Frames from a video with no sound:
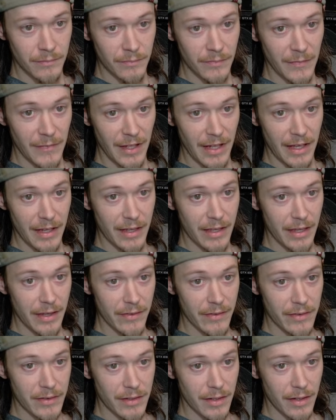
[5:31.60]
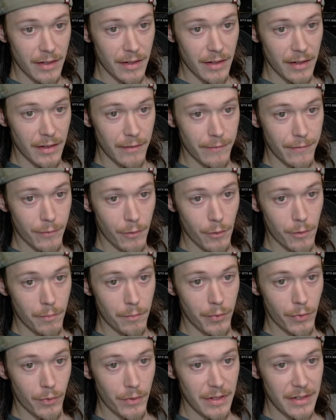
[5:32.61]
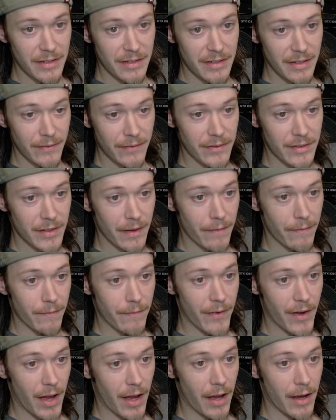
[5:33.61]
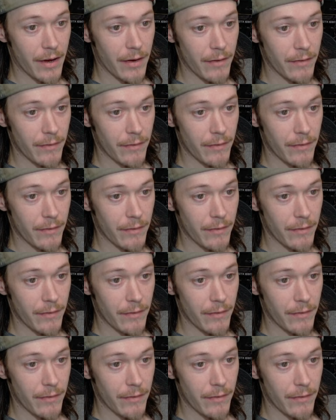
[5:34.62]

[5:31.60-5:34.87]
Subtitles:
That gave us a 4.775.